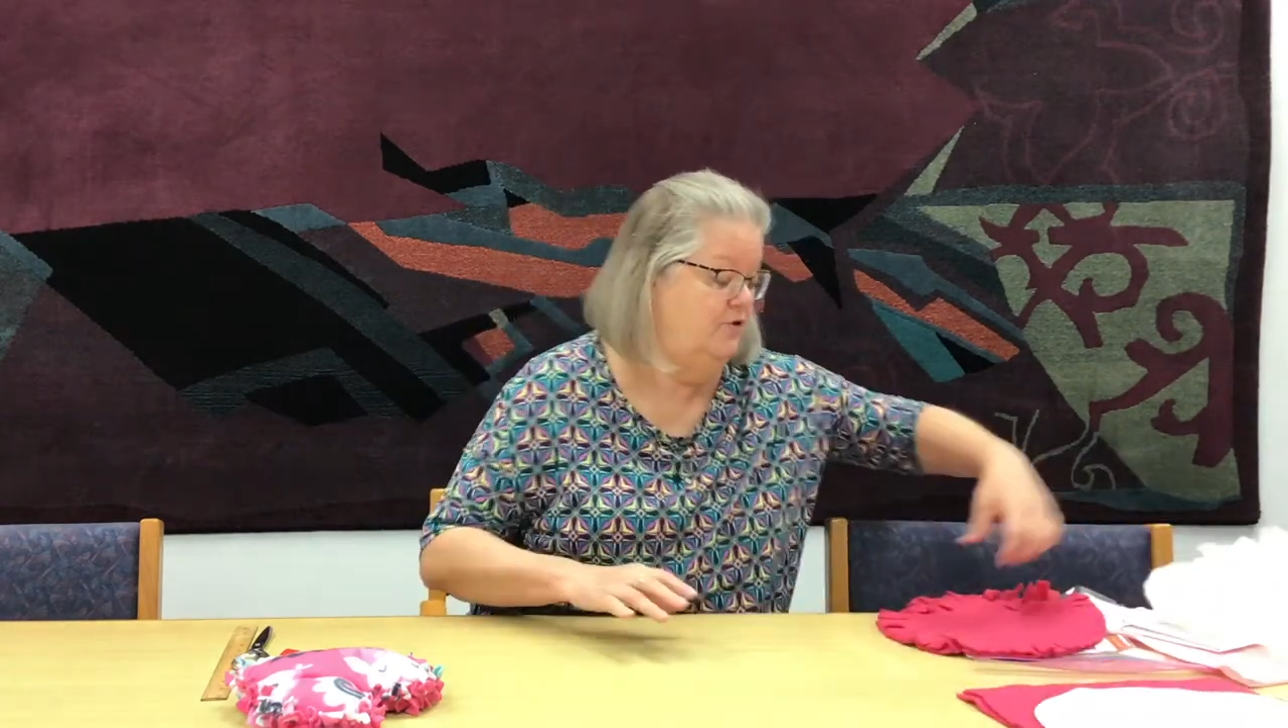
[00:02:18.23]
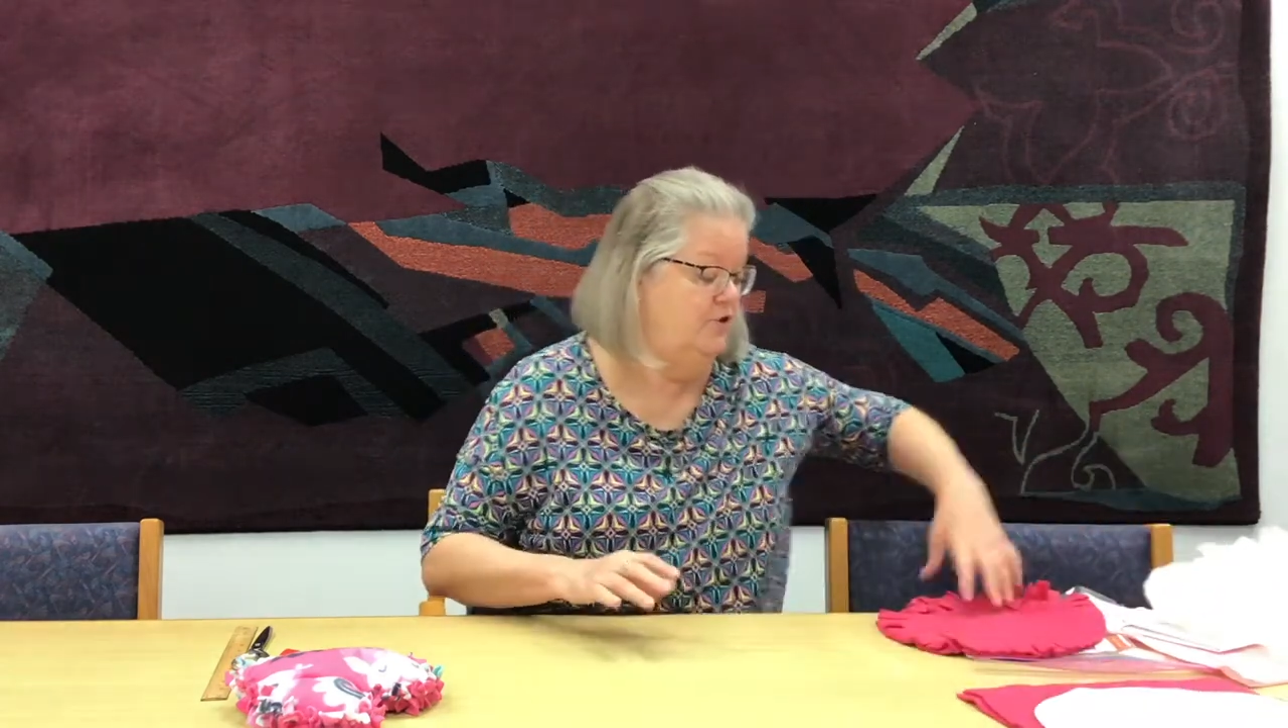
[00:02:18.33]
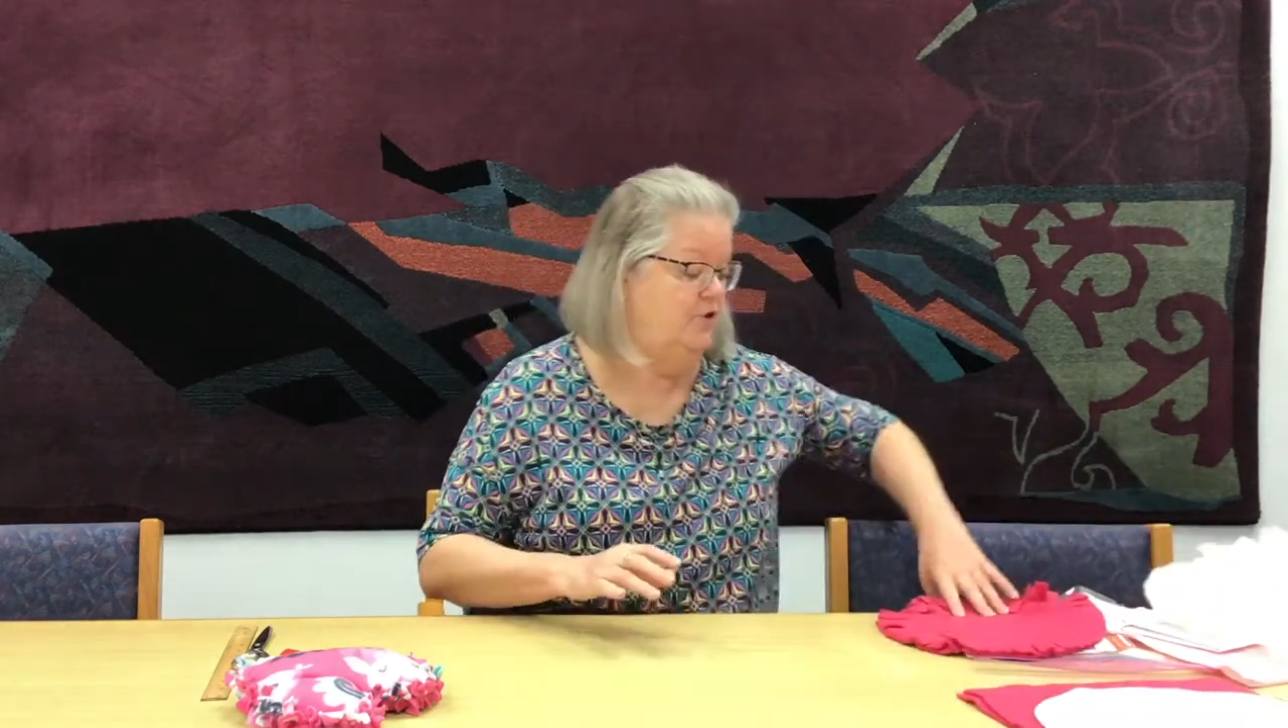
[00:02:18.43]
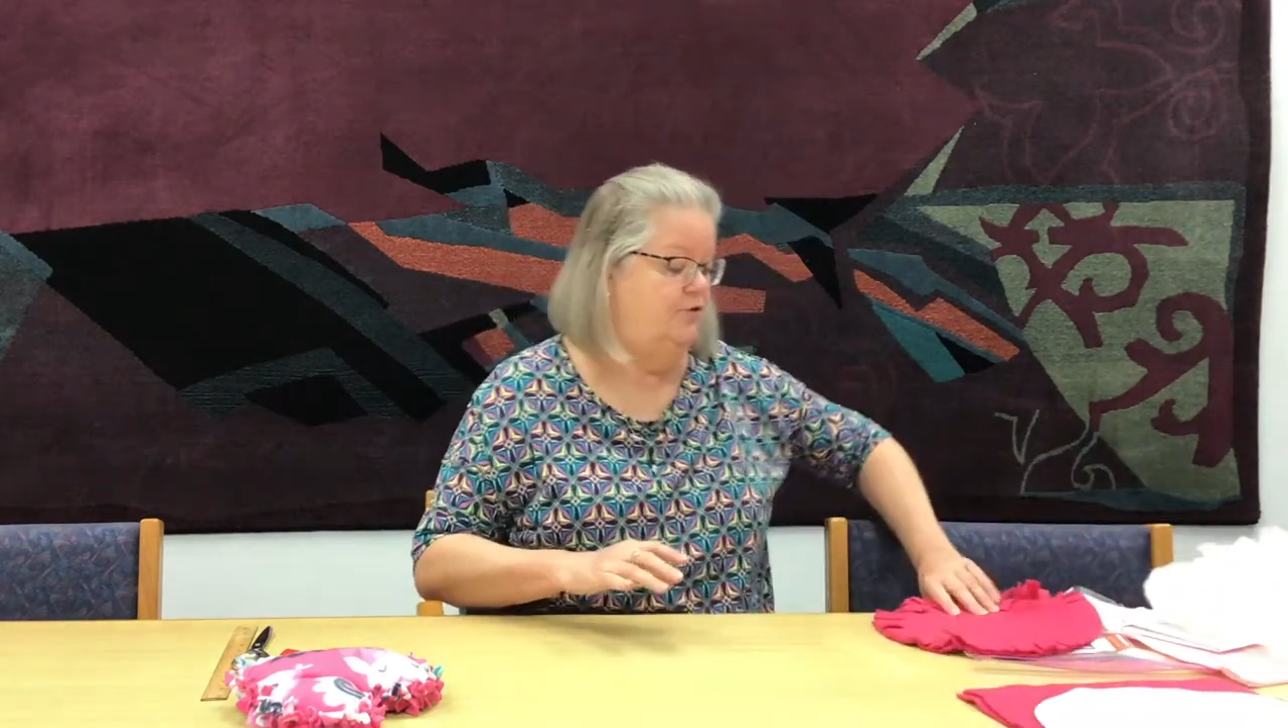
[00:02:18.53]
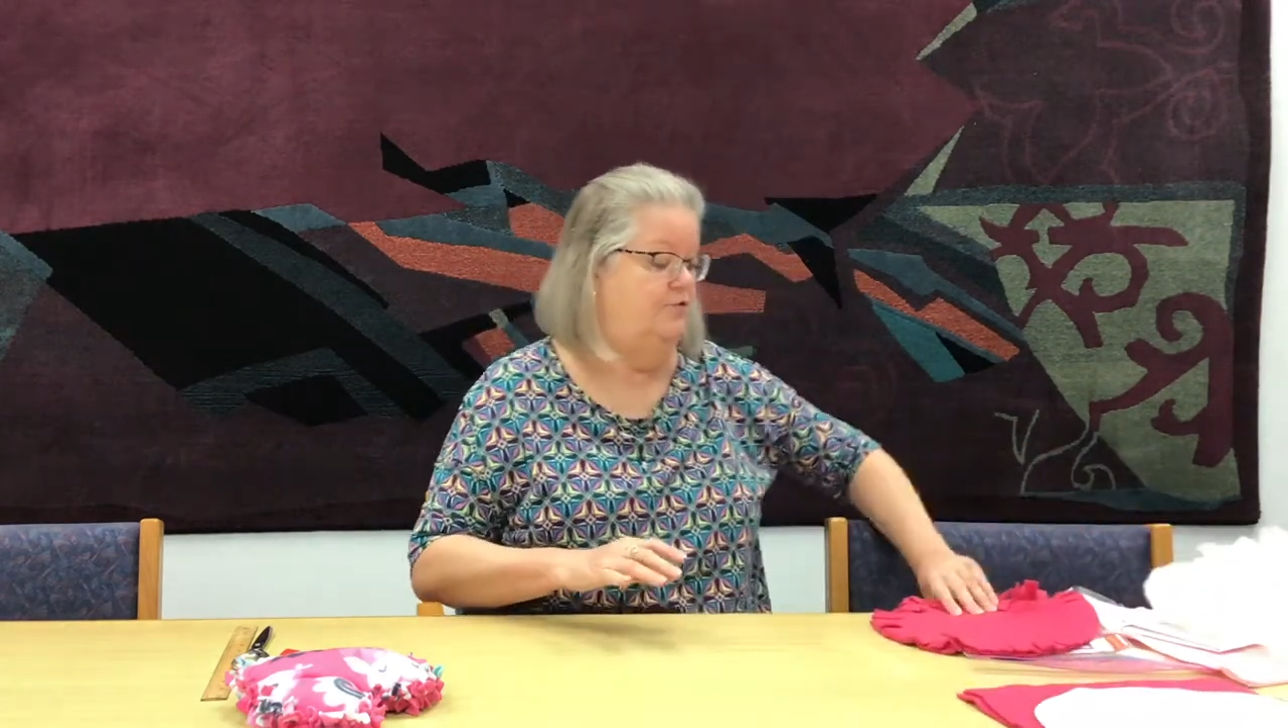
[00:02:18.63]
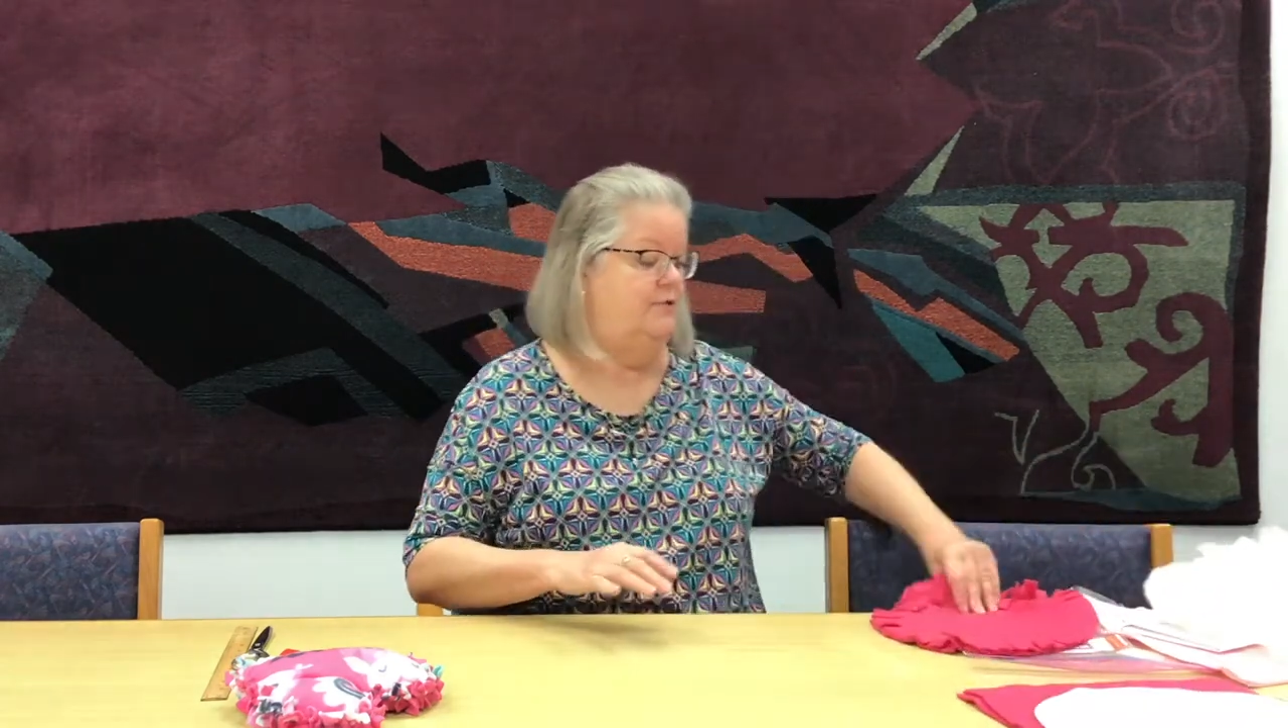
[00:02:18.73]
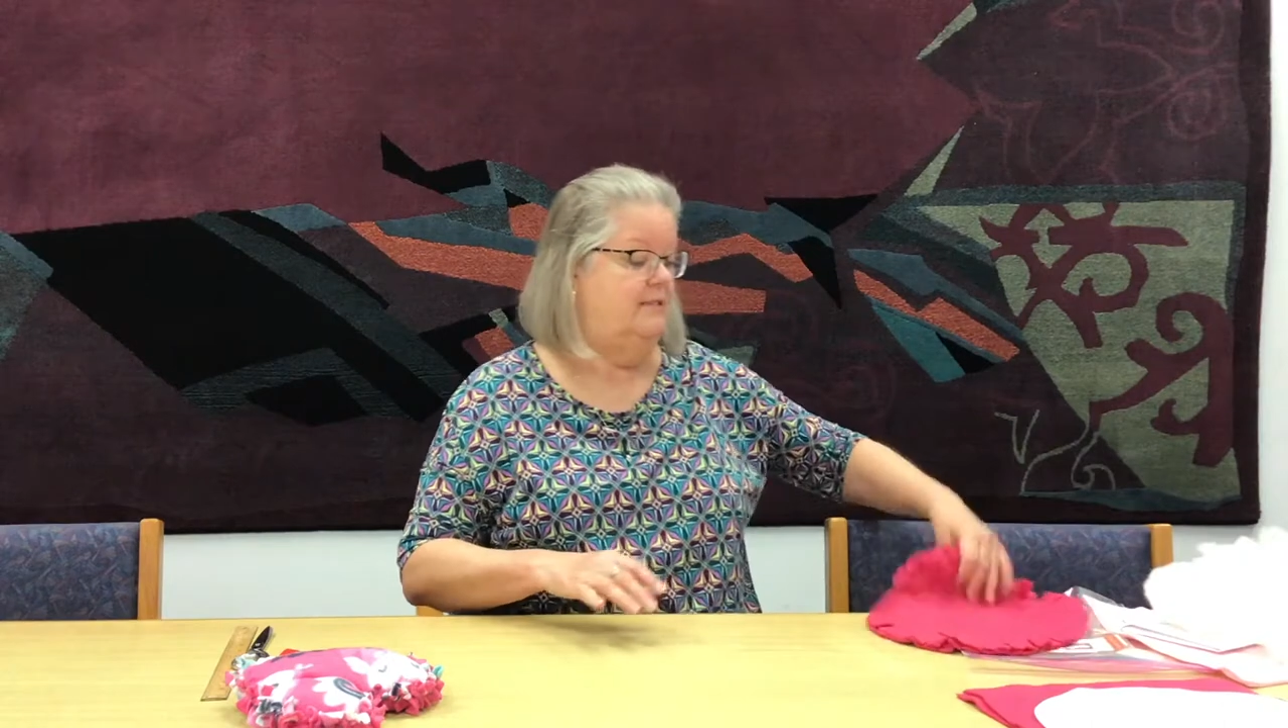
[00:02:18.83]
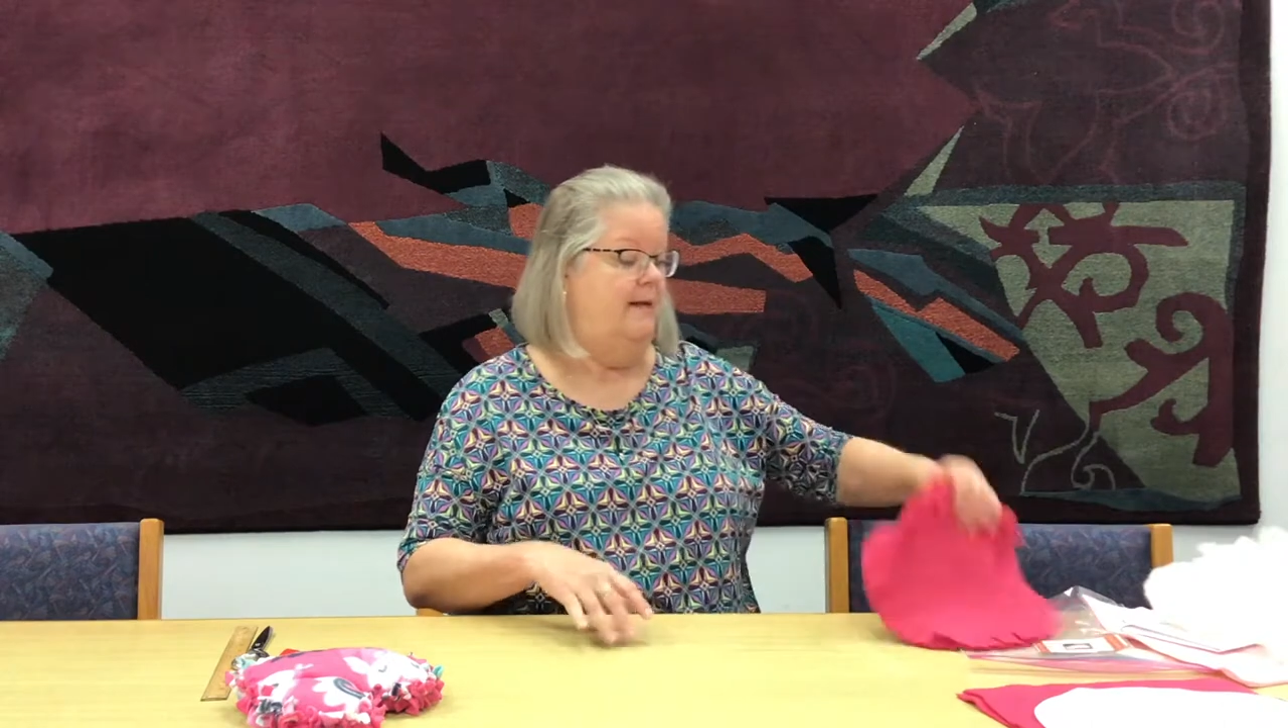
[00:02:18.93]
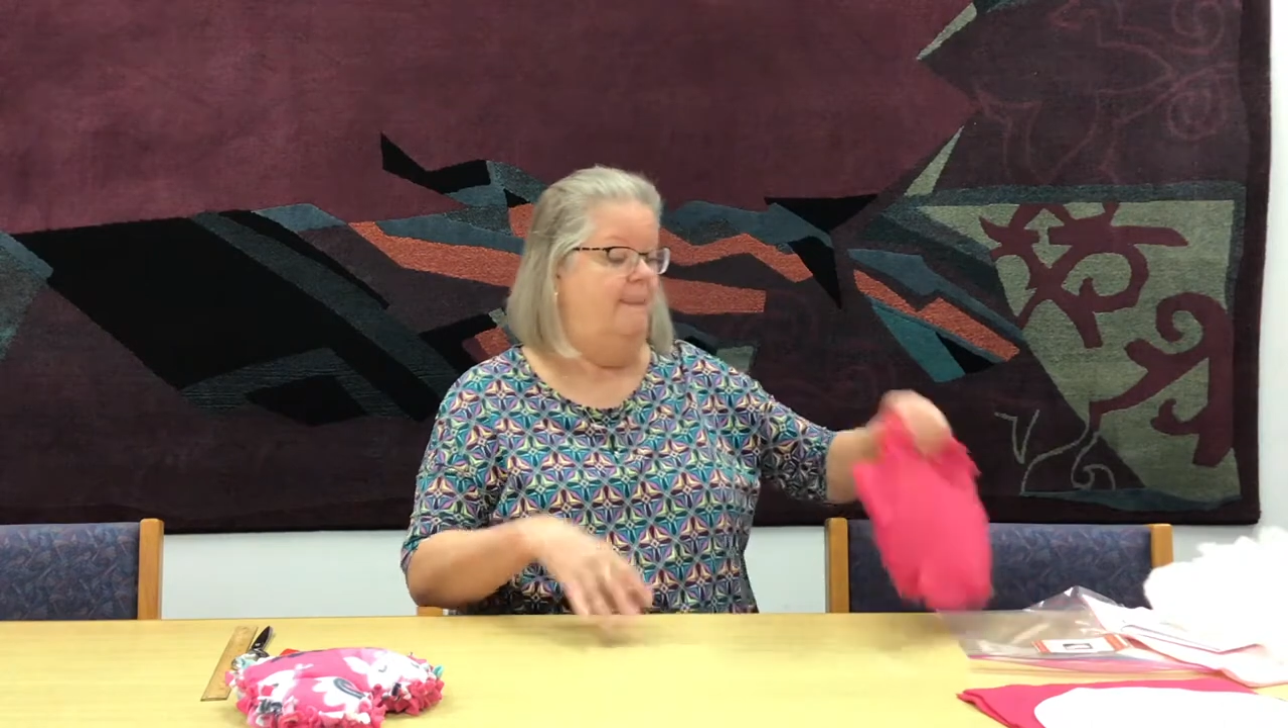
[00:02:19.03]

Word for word: choose,